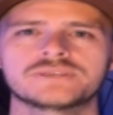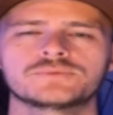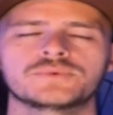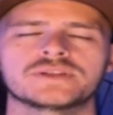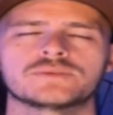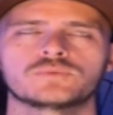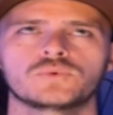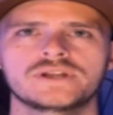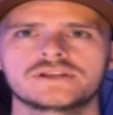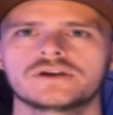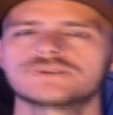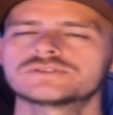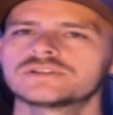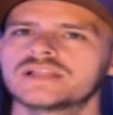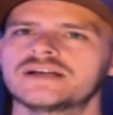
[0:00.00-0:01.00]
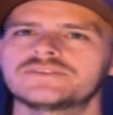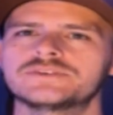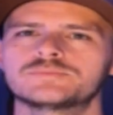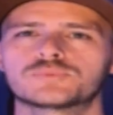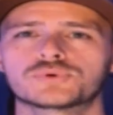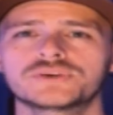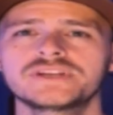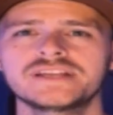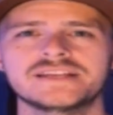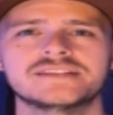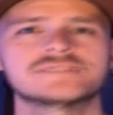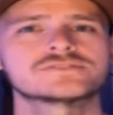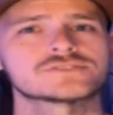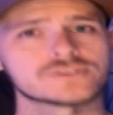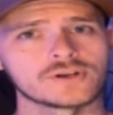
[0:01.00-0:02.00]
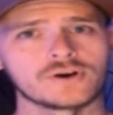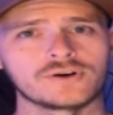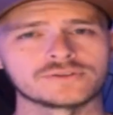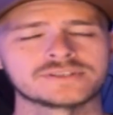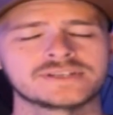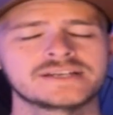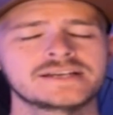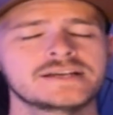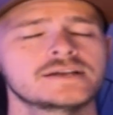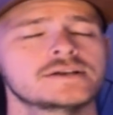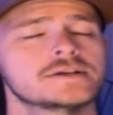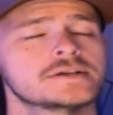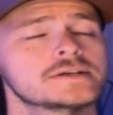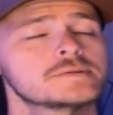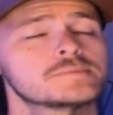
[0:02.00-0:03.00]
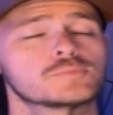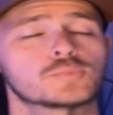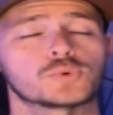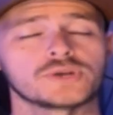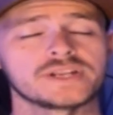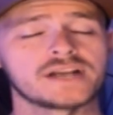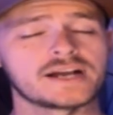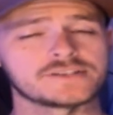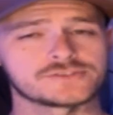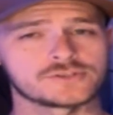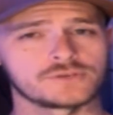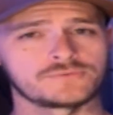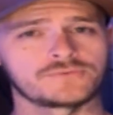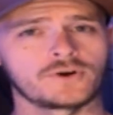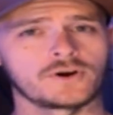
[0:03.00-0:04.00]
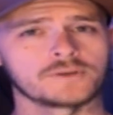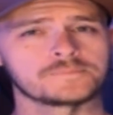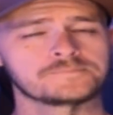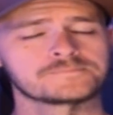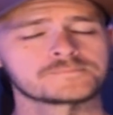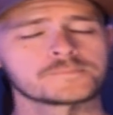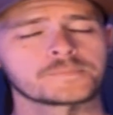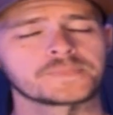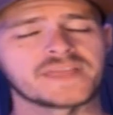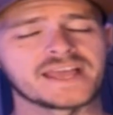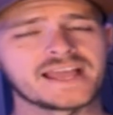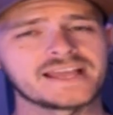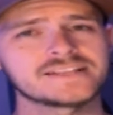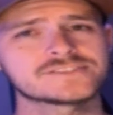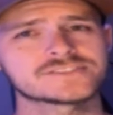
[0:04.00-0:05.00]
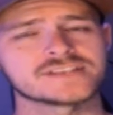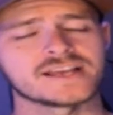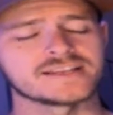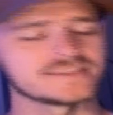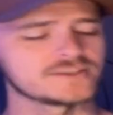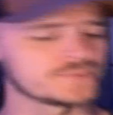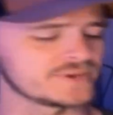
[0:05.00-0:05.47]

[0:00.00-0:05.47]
with Windows 11 pre-installed. Pretty nice so far. The headset that we